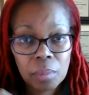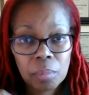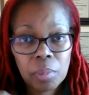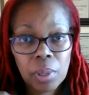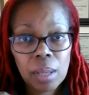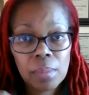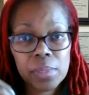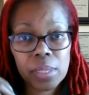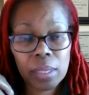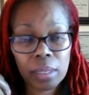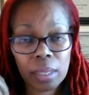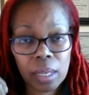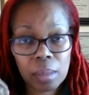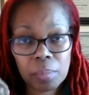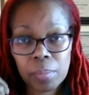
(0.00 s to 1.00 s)
problems that are
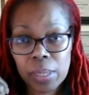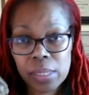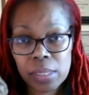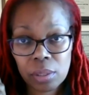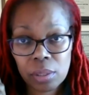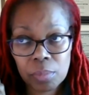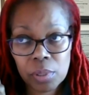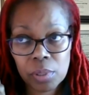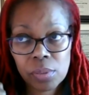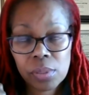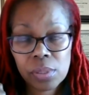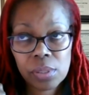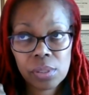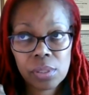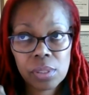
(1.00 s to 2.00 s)
compromising your immune
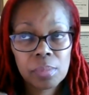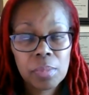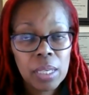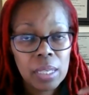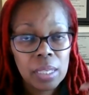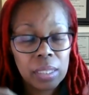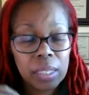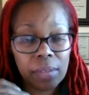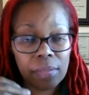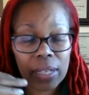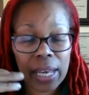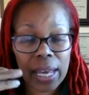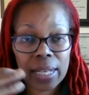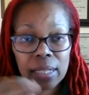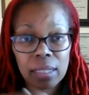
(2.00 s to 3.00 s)
system, you haven't
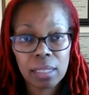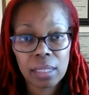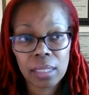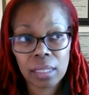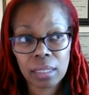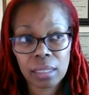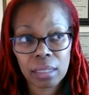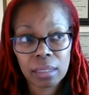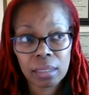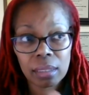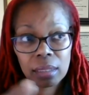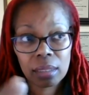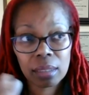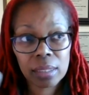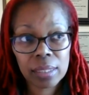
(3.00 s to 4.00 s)
had
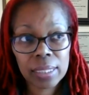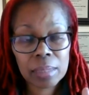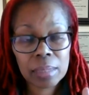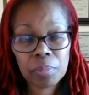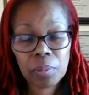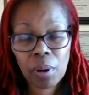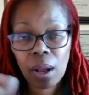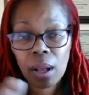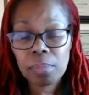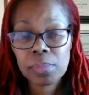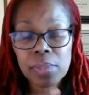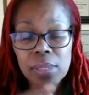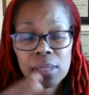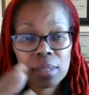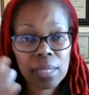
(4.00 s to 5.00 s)
any
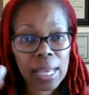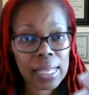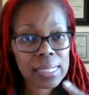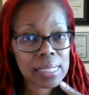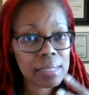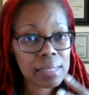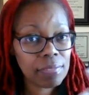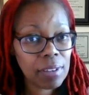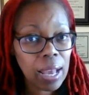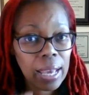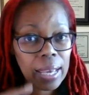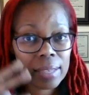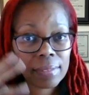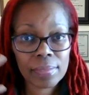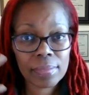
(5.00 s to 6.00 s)
problems in the last
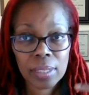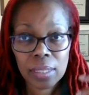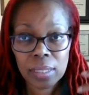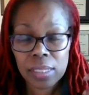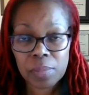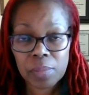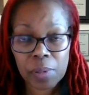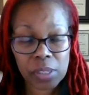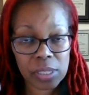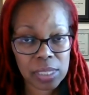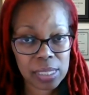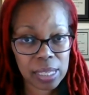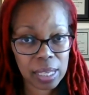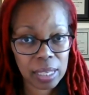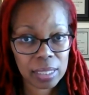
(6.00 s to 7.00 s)
5, especially
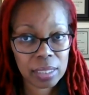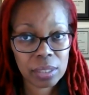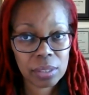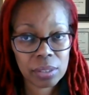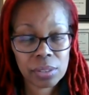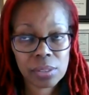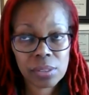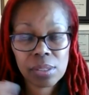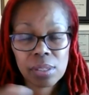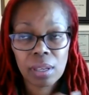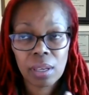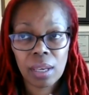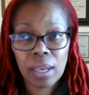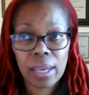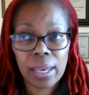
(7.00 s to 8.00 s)
10 years.
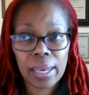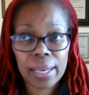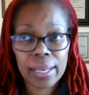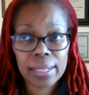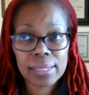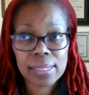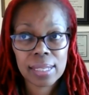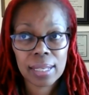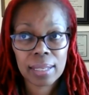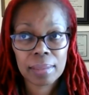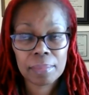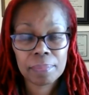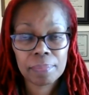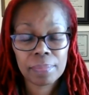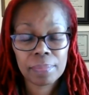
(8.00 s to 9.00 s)

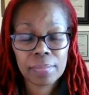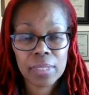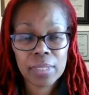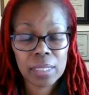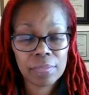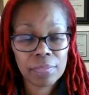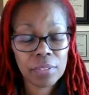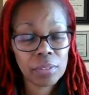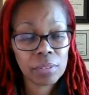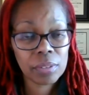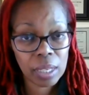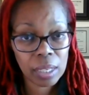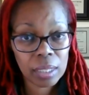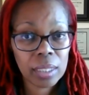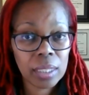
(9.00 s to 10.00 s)
And if you're
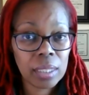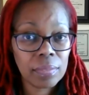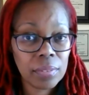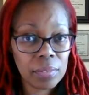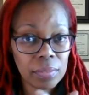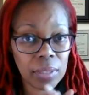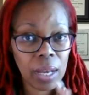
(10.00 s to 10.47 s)
young, if you've